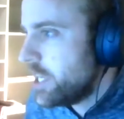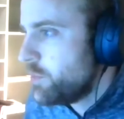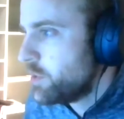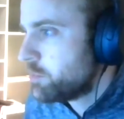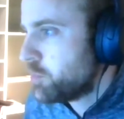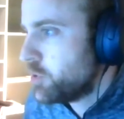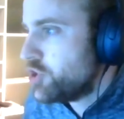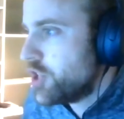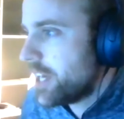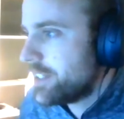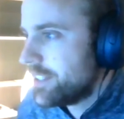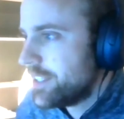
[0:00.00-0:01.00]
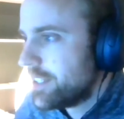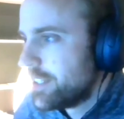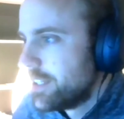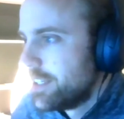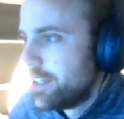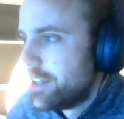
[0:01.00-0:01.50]
he was projected
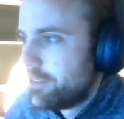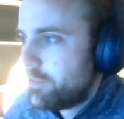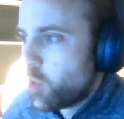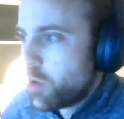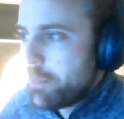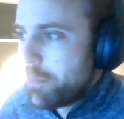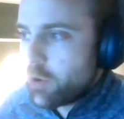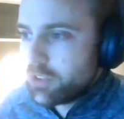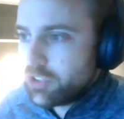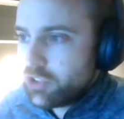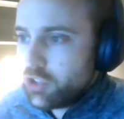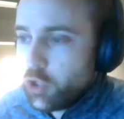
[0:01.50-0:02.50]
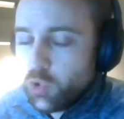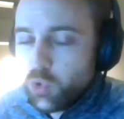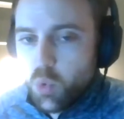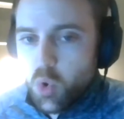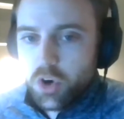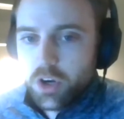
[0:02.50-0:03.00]
for about 2
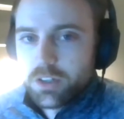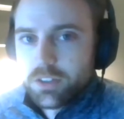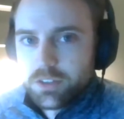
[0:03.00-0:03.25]
WAR,